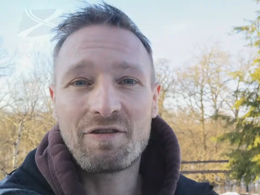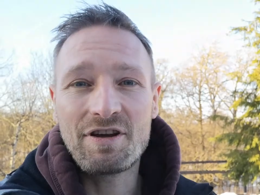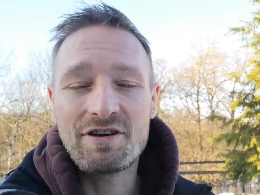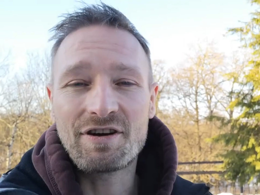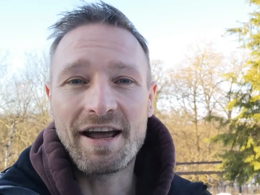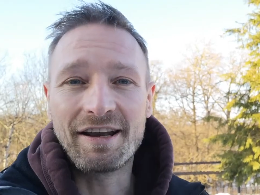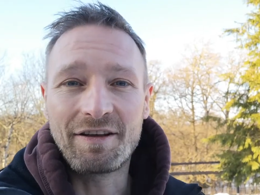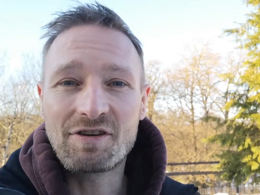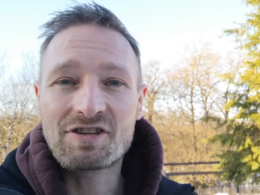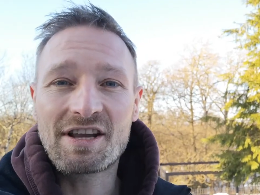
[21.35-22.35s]
here in
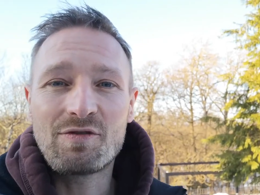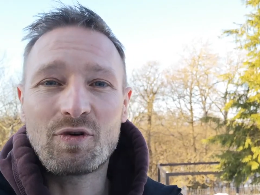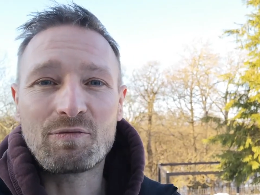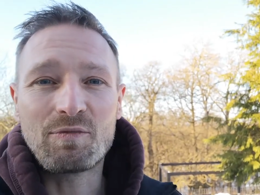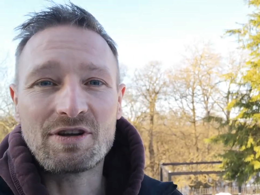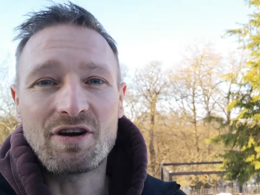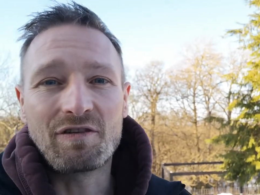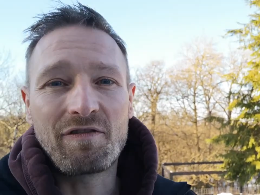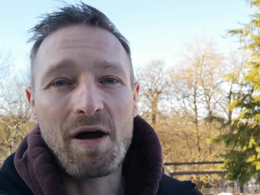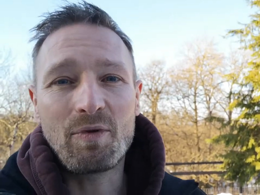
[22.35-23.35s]
Livingston with my young
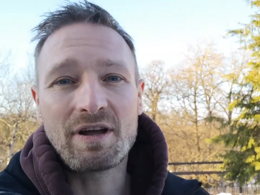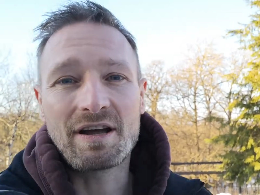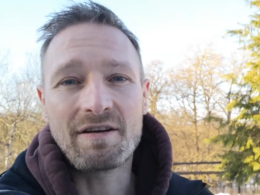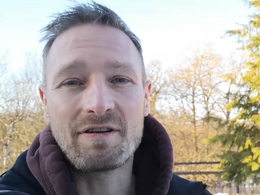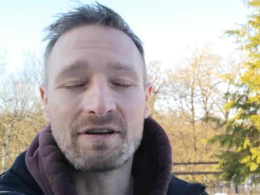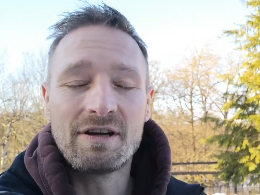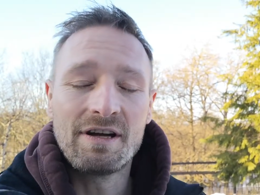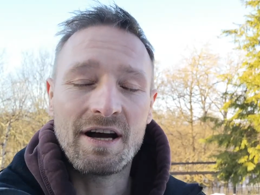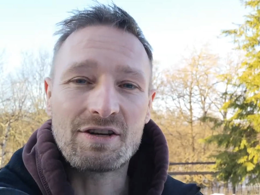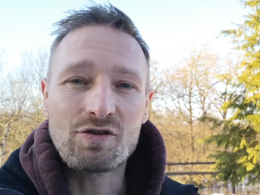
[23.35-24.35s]
family. I have
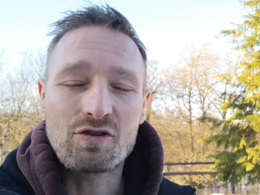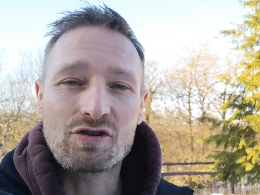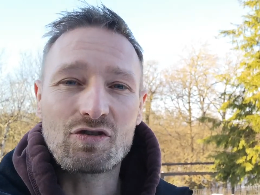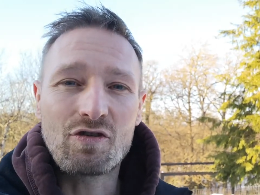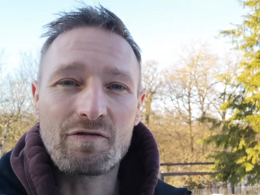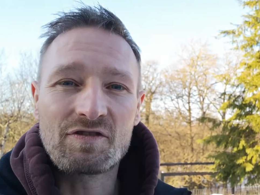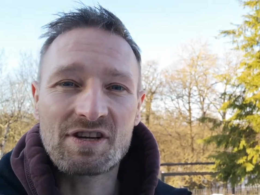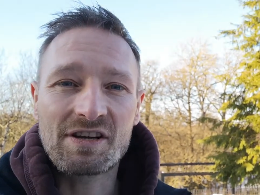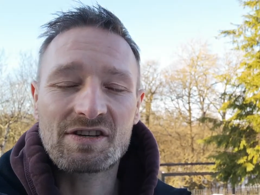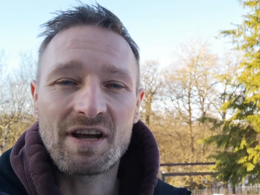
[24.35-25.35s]
a daughter of
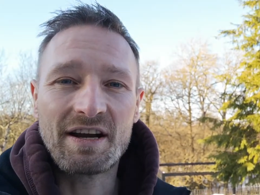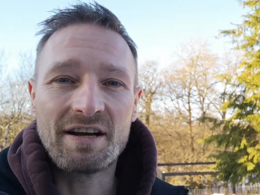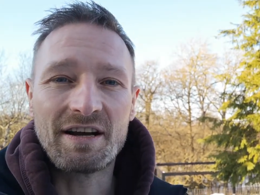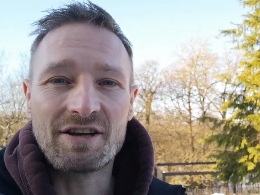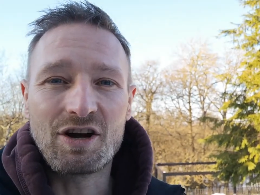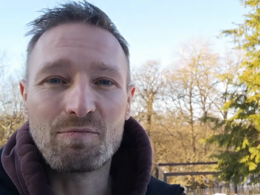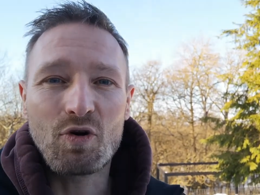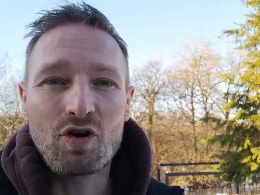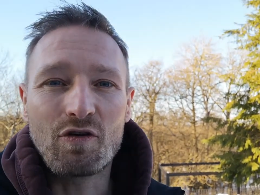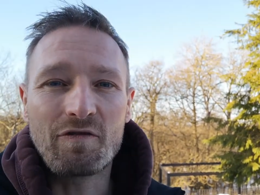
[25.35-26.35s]
6 and a young
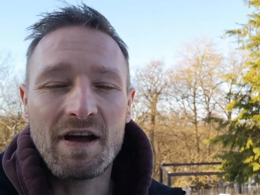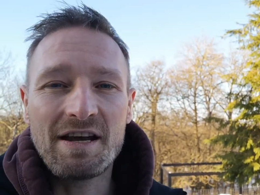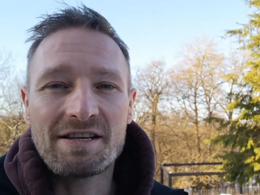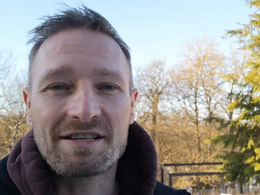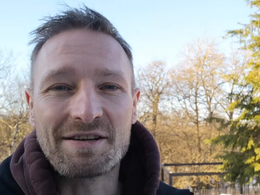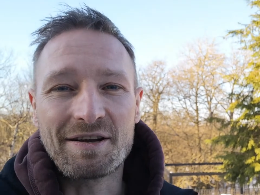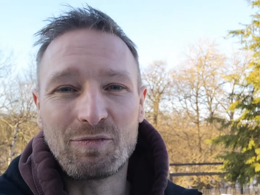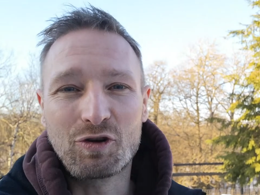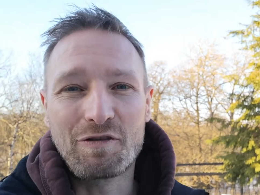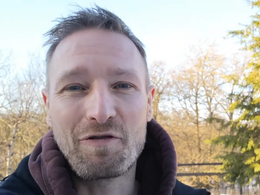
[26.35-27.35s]
boy of 8, and I'm
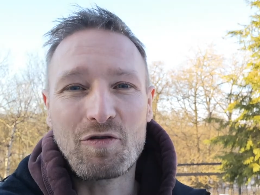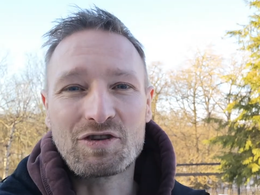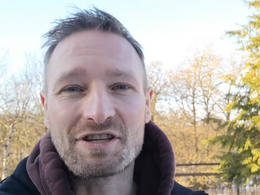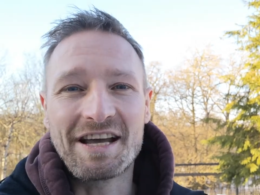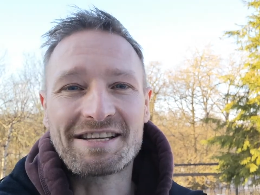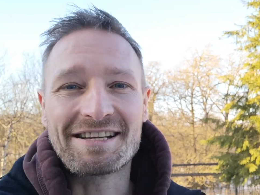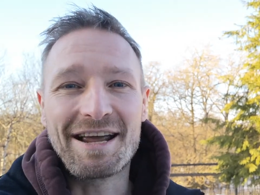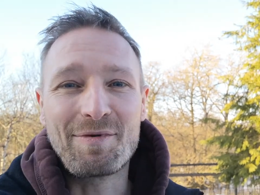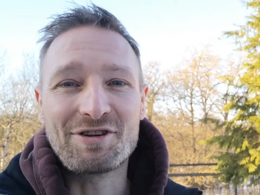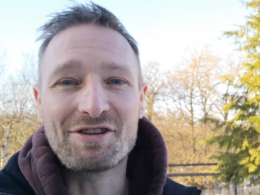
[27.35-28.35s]
looking forward to getting
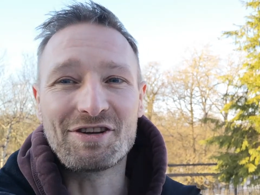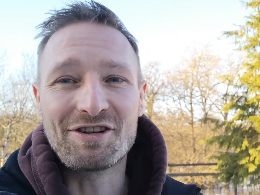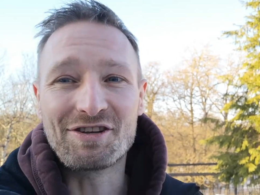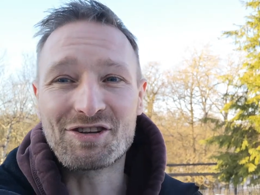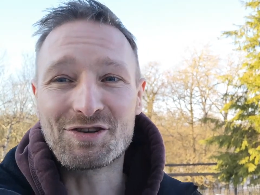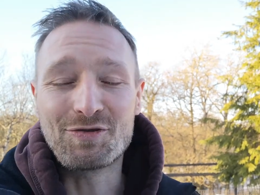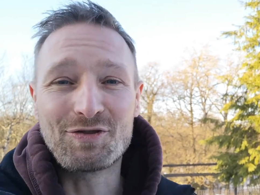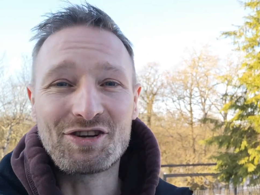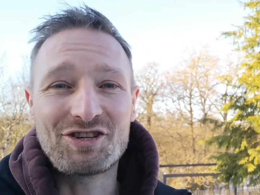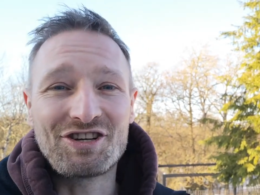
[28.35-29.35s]
them into the snow
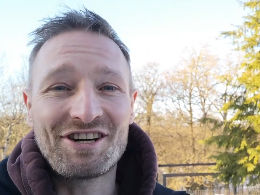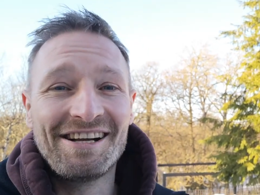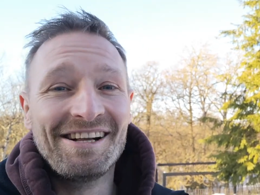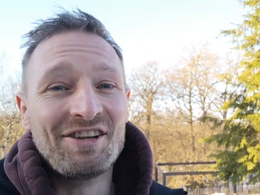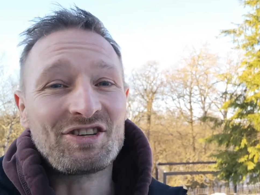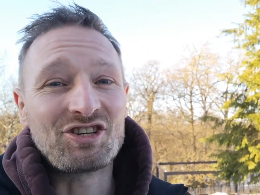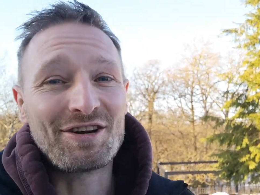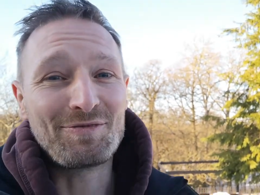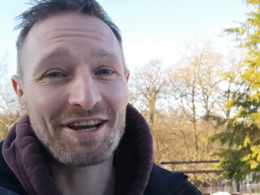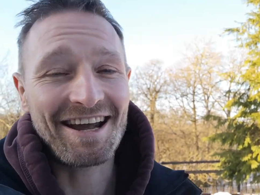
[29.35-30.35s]
this year. It's a
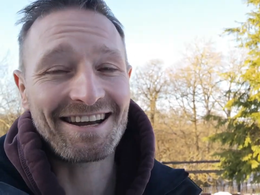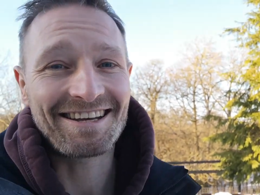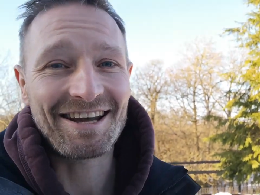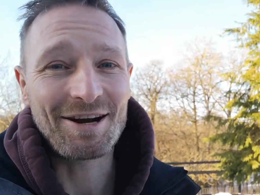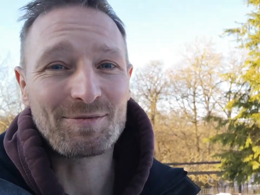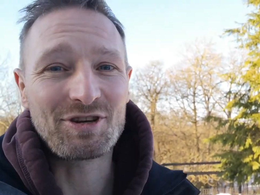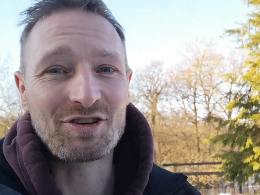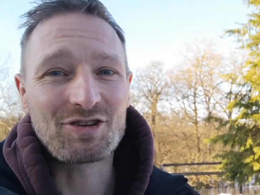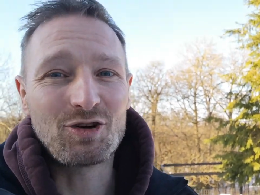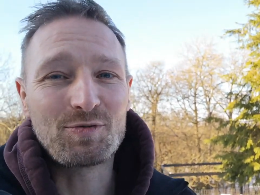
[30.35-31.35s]
shame we can't get up to the
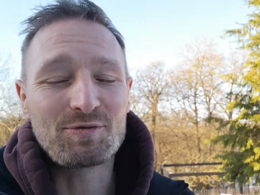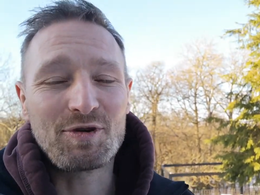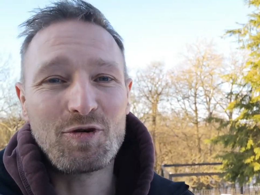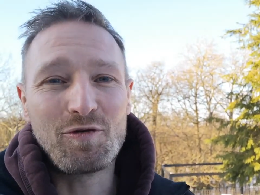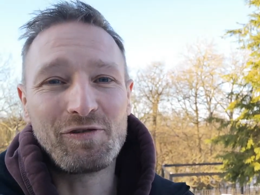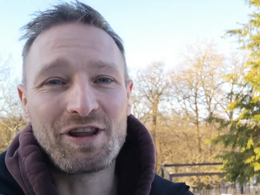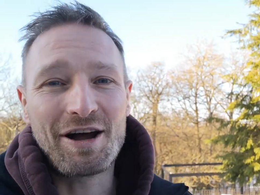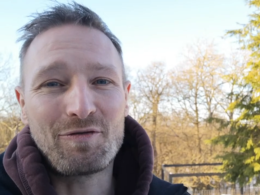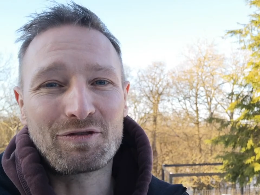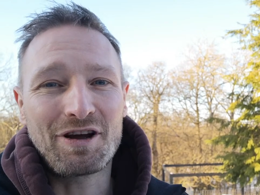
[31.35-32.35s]
slopes, but hopefully
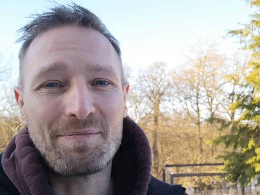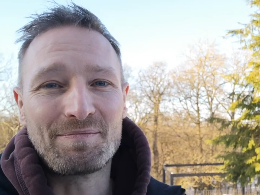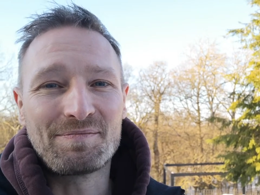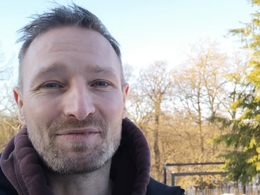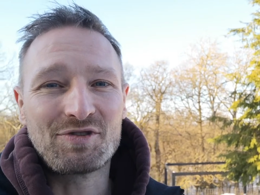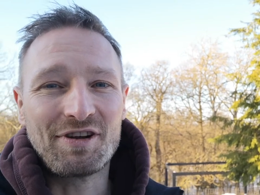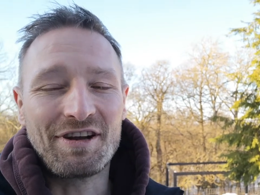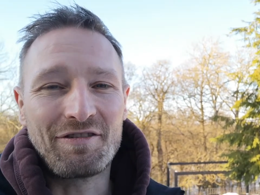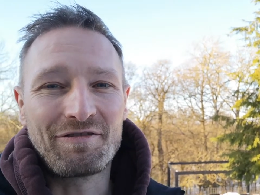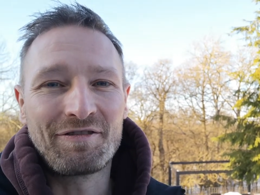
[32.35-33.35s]
that will come soon
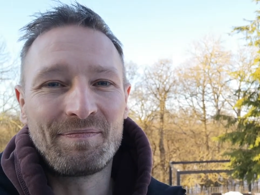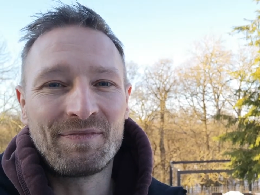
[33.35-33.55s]
enough.